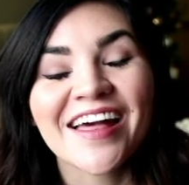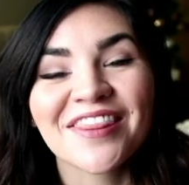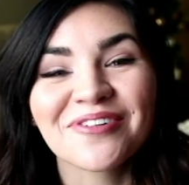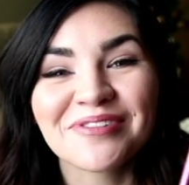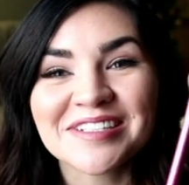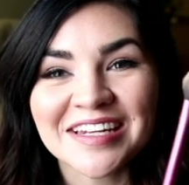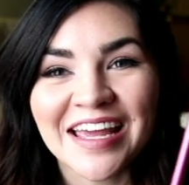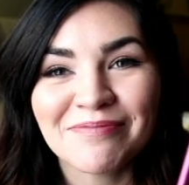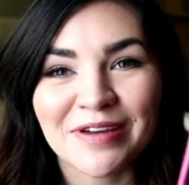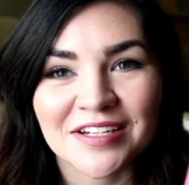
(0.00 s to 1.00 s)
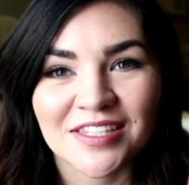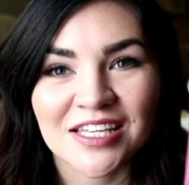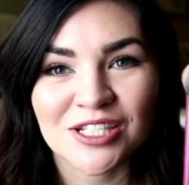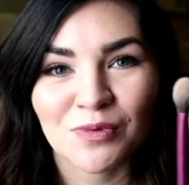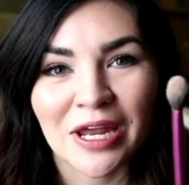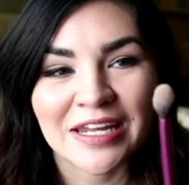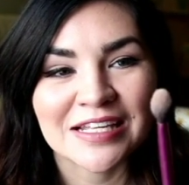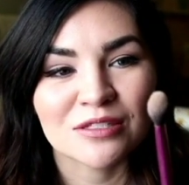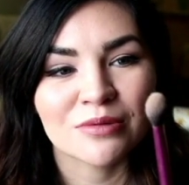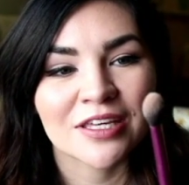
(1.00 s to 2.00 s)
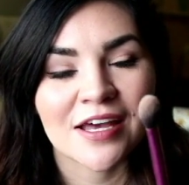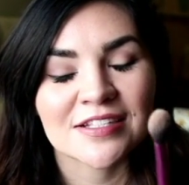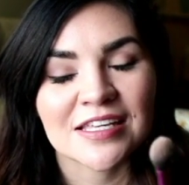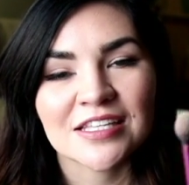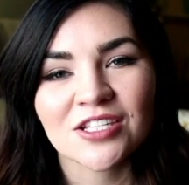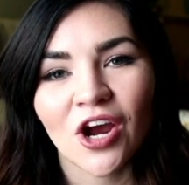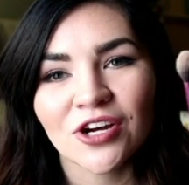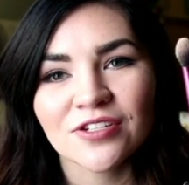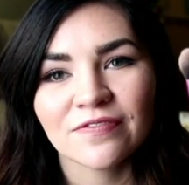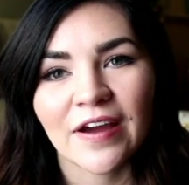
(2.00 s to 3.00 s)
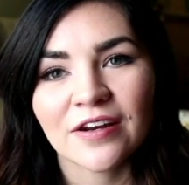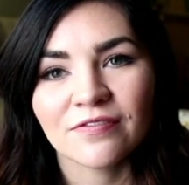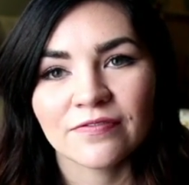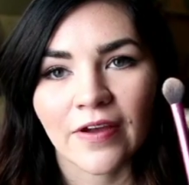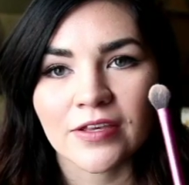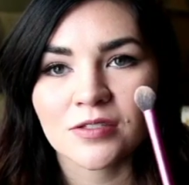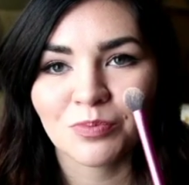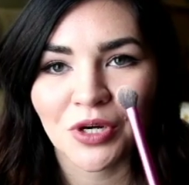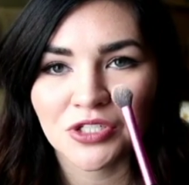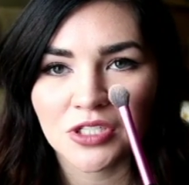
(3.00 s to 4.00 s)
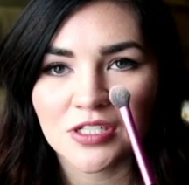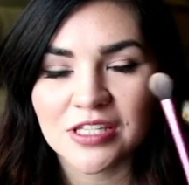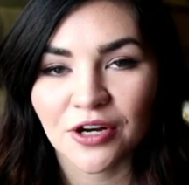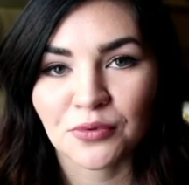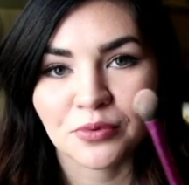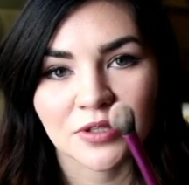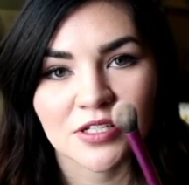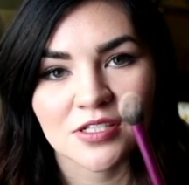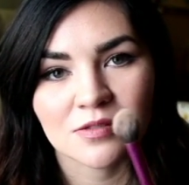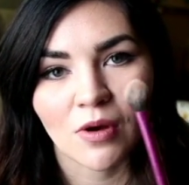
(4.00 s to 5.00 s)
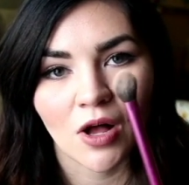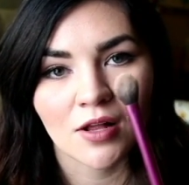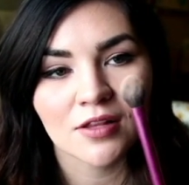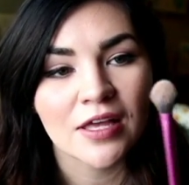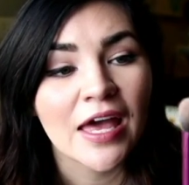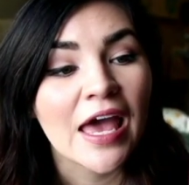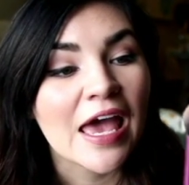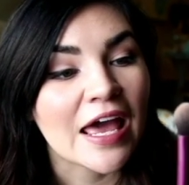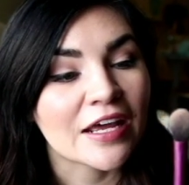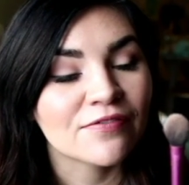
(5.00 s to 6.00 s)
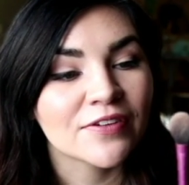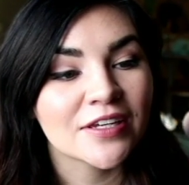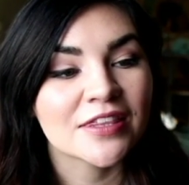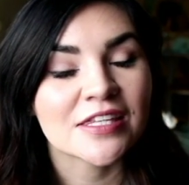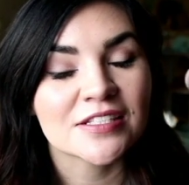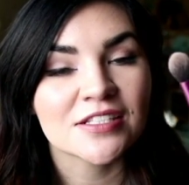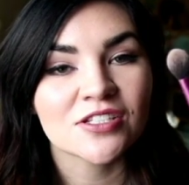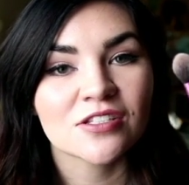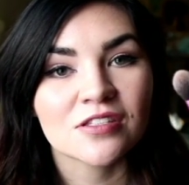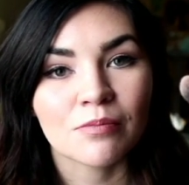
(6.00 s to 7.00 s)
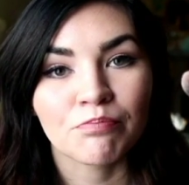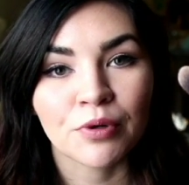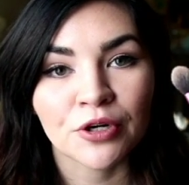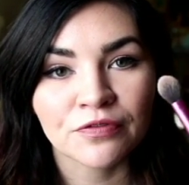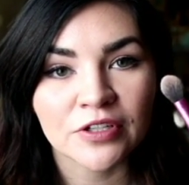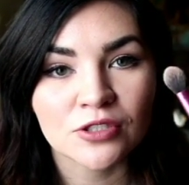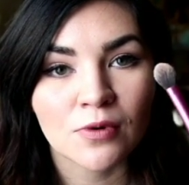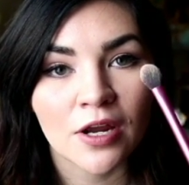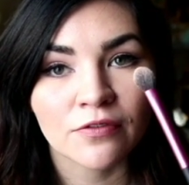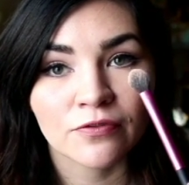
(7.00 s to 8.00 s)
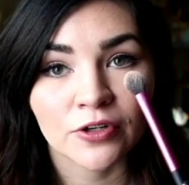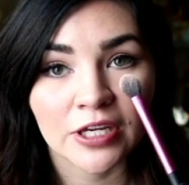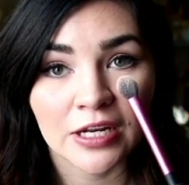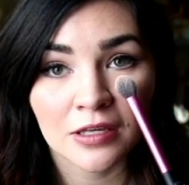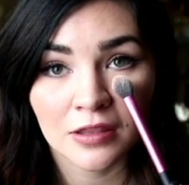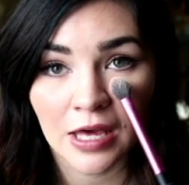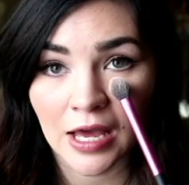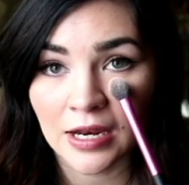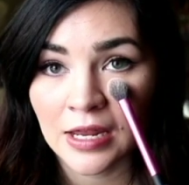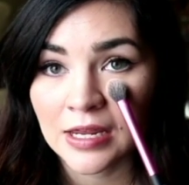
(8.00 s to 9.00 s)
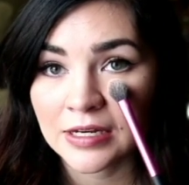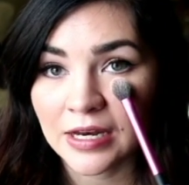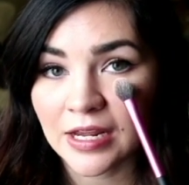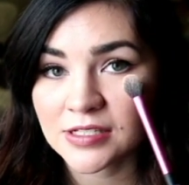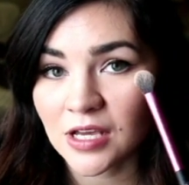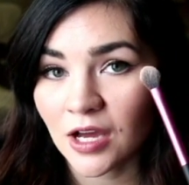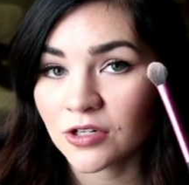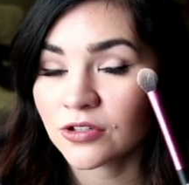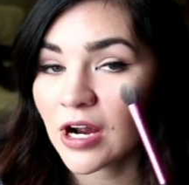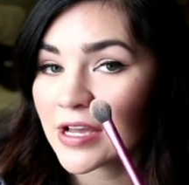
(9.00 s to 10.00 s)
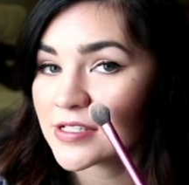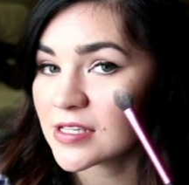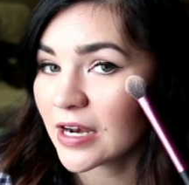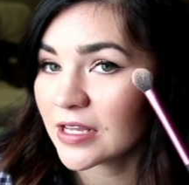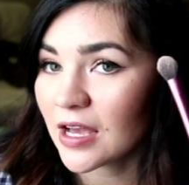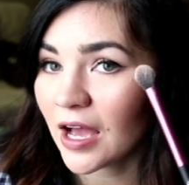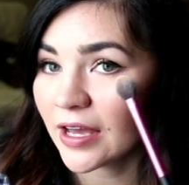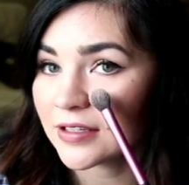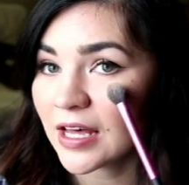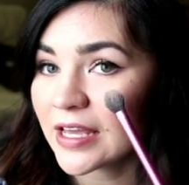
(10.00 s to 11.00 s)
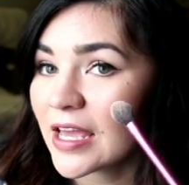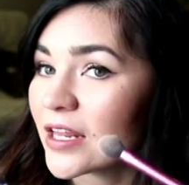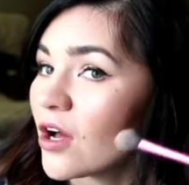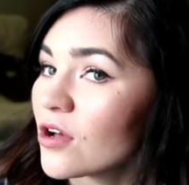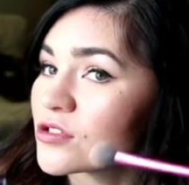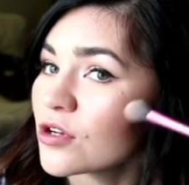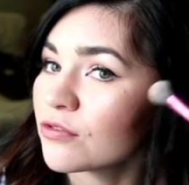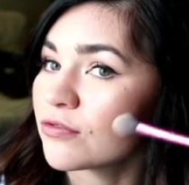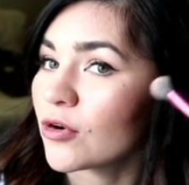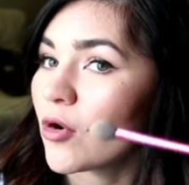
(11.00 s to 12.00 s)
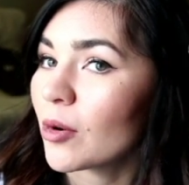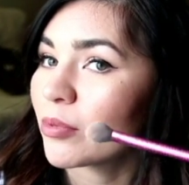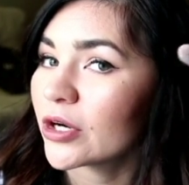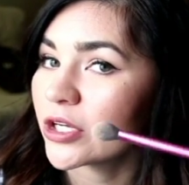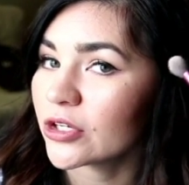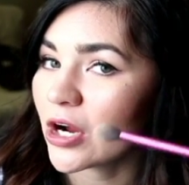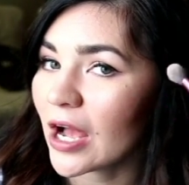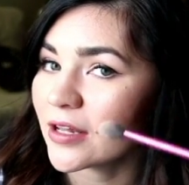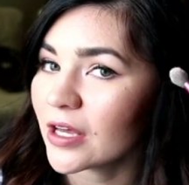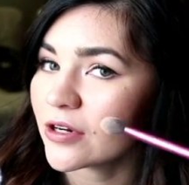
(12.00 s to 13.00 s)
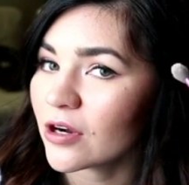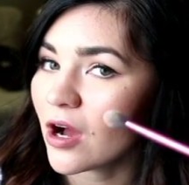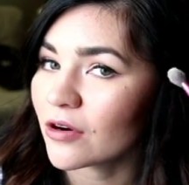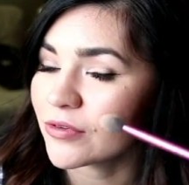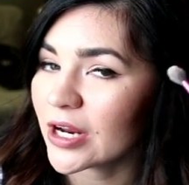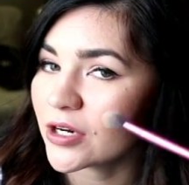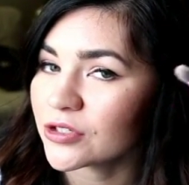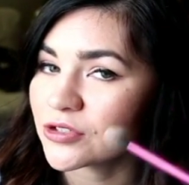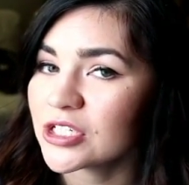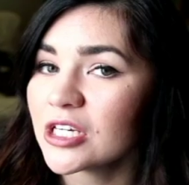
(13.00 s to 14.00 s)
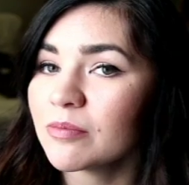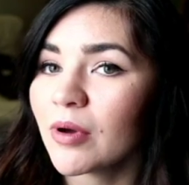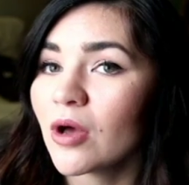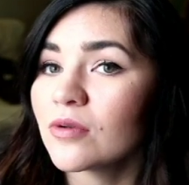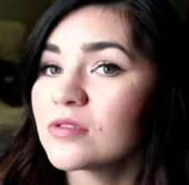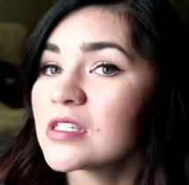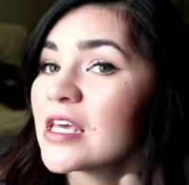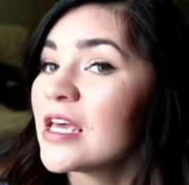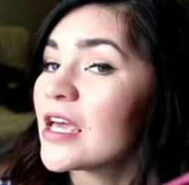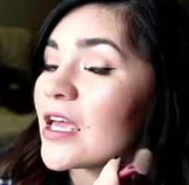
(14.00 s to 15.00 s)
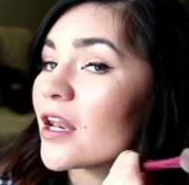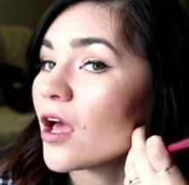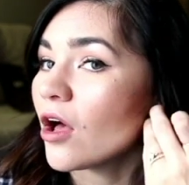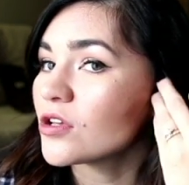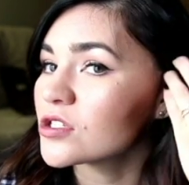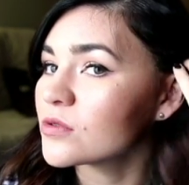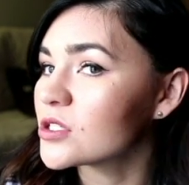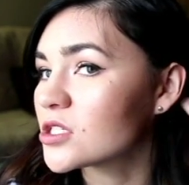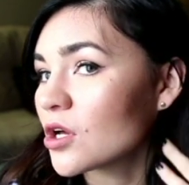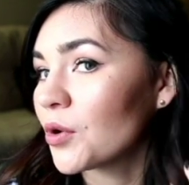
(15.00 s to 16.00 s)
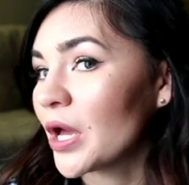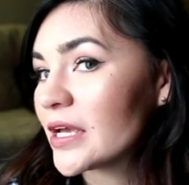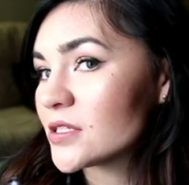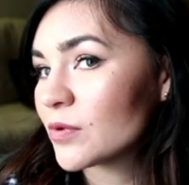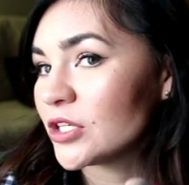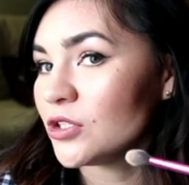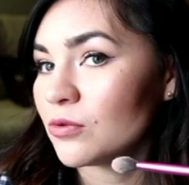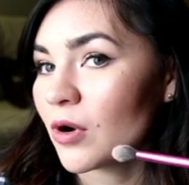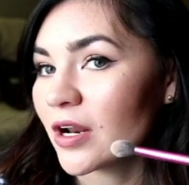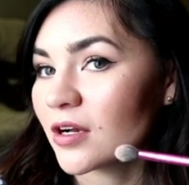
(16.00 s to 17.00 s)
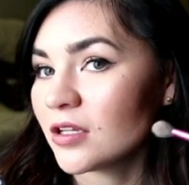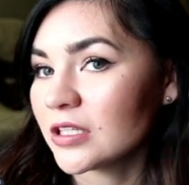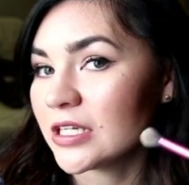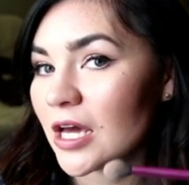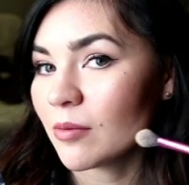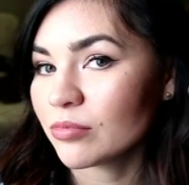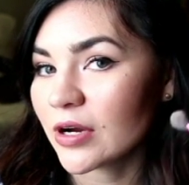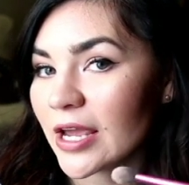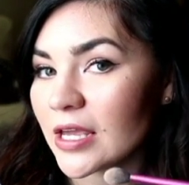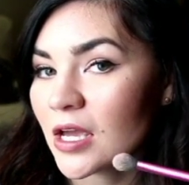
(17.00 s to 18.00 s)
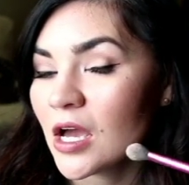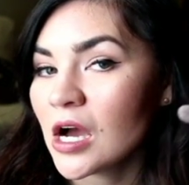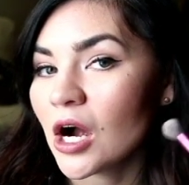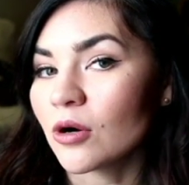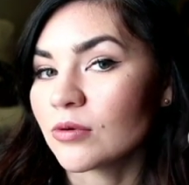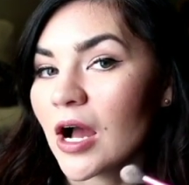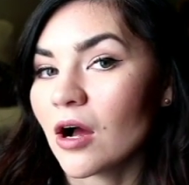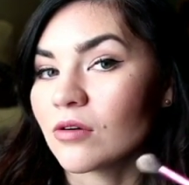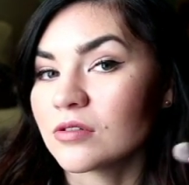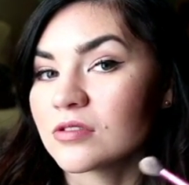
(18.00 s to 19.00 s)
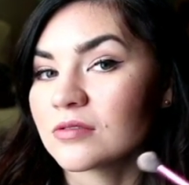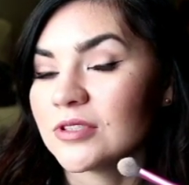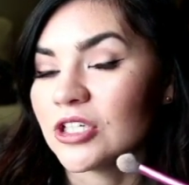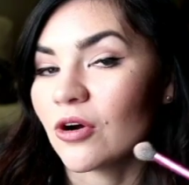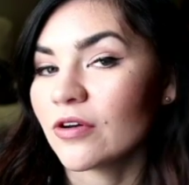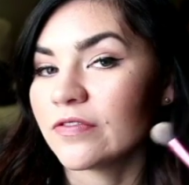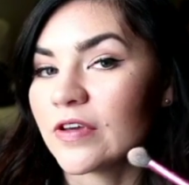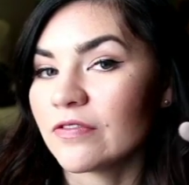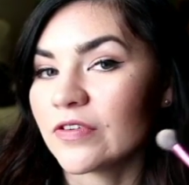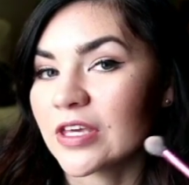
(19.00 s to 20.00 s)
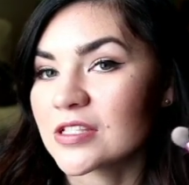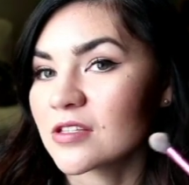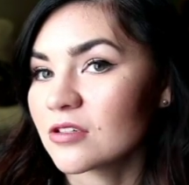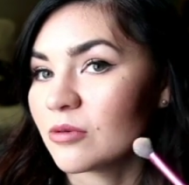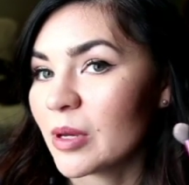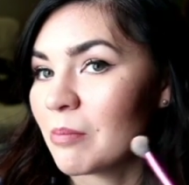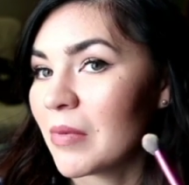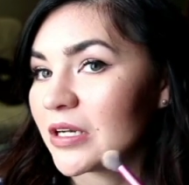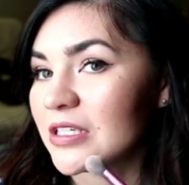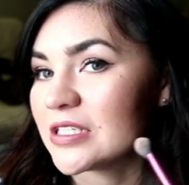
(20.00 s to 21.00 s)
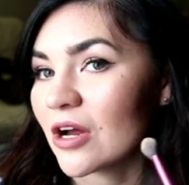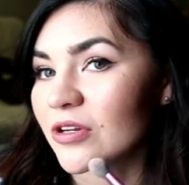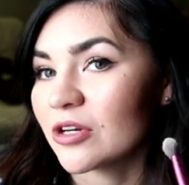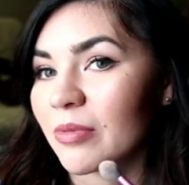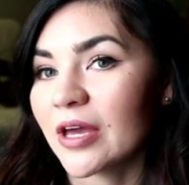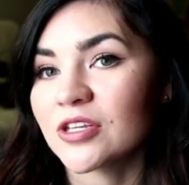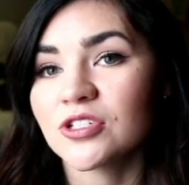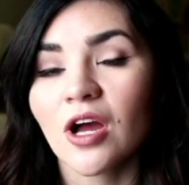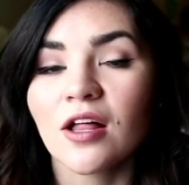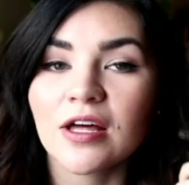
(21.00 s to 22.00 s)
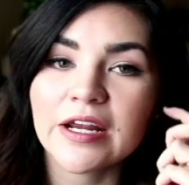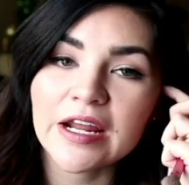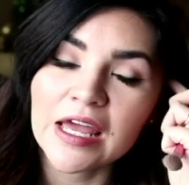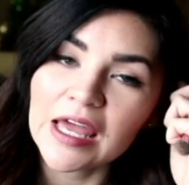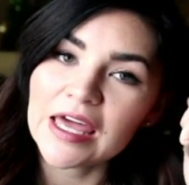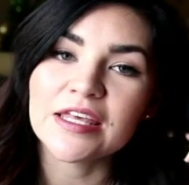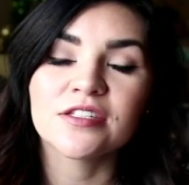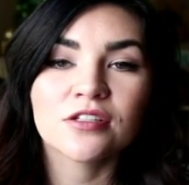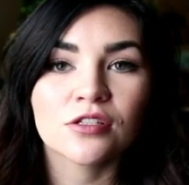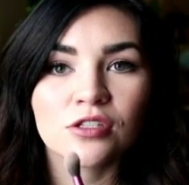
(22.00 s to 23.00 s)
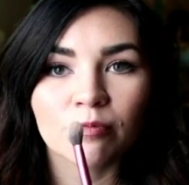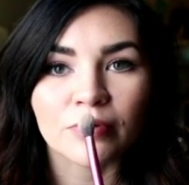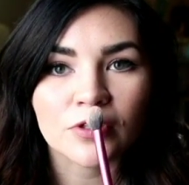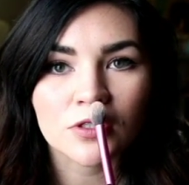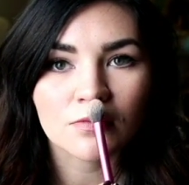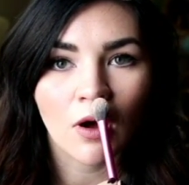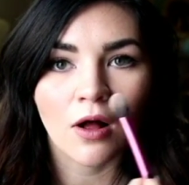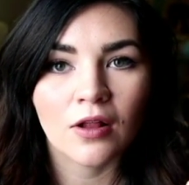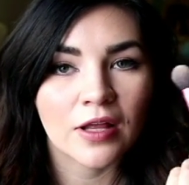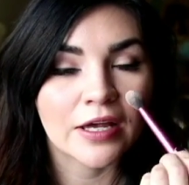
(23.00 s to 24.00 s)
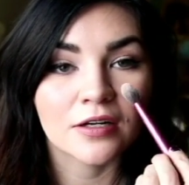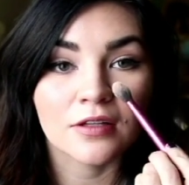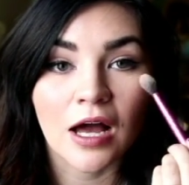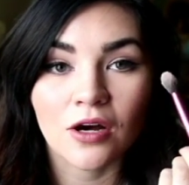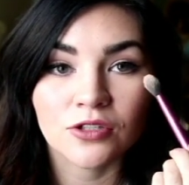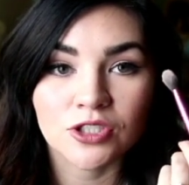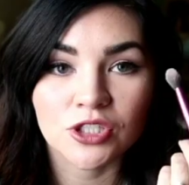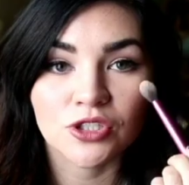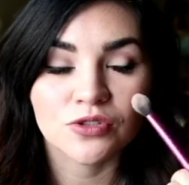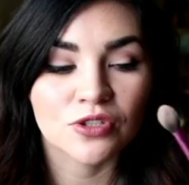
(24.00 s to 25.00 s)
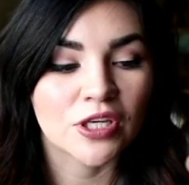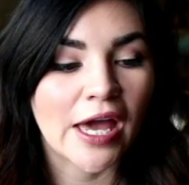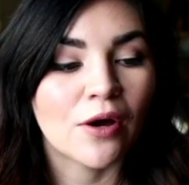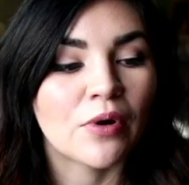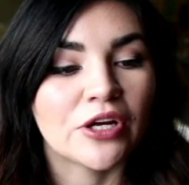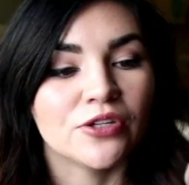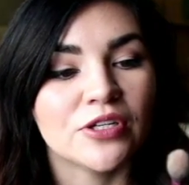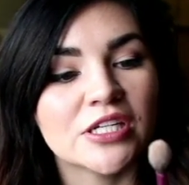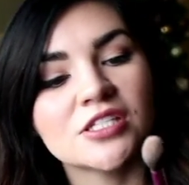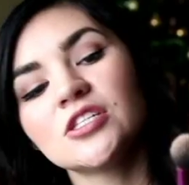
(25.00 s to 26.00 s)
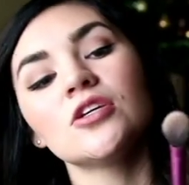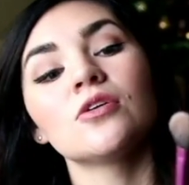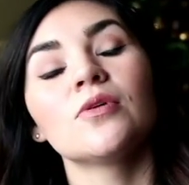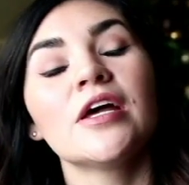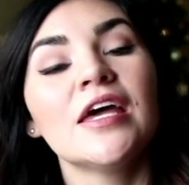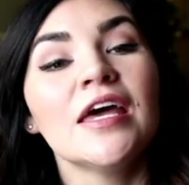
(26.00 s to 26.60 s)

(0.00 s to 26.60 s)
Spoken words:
The reason I picked this one is because it's hard to find face brushes that are really small, and I feel like this is just the perfect one for getting that nice under eye setting highlight, and also for putting your highlighter on right on your cheekbones. It also is so nice when you want to clean up right around, you know, if it gets a little bit muddy down here by the jawline. It's just super small and allows you to get where you need to.